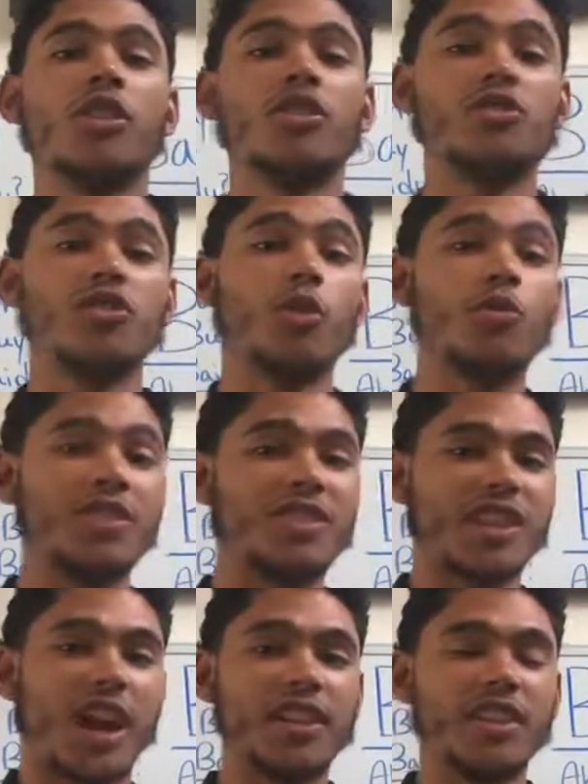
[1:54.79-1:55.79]
So the
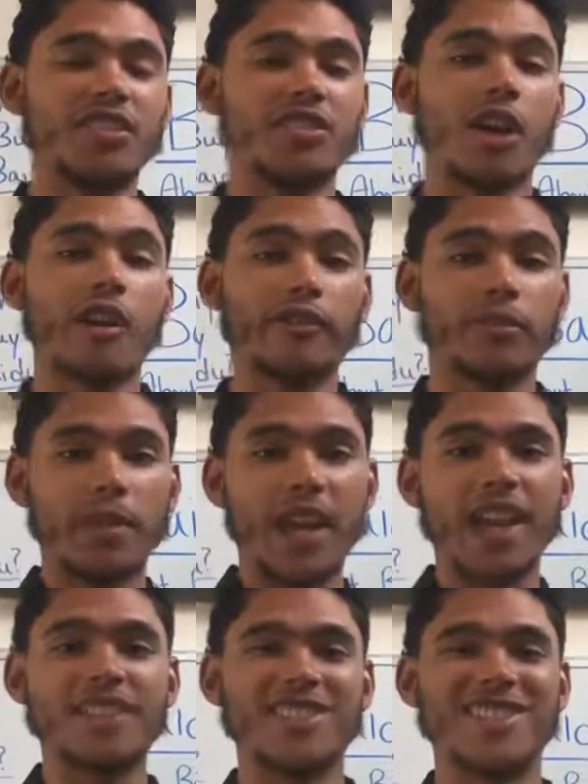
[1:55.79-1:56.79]
Chinese government
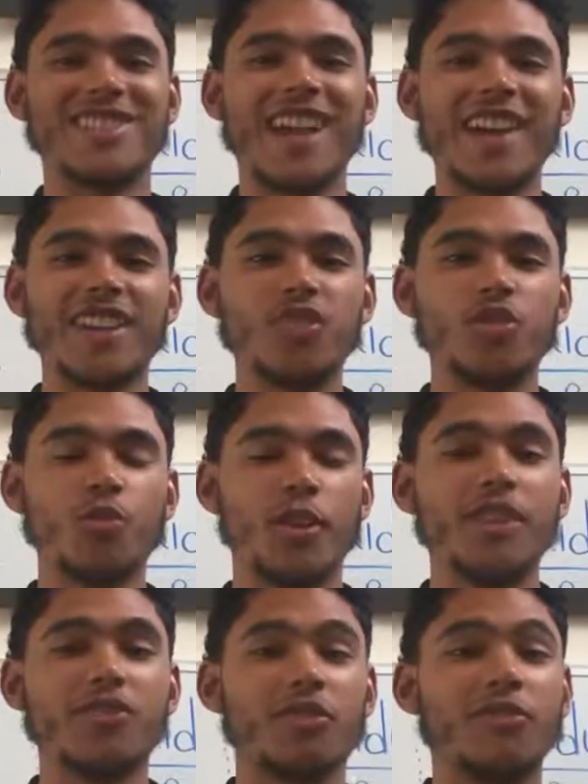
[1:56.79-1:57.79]
has decided to
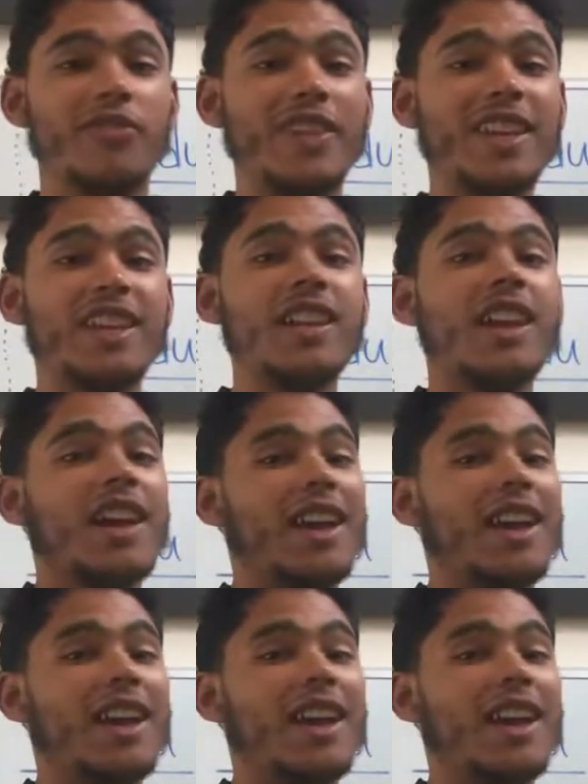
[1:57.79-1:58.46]
intervene,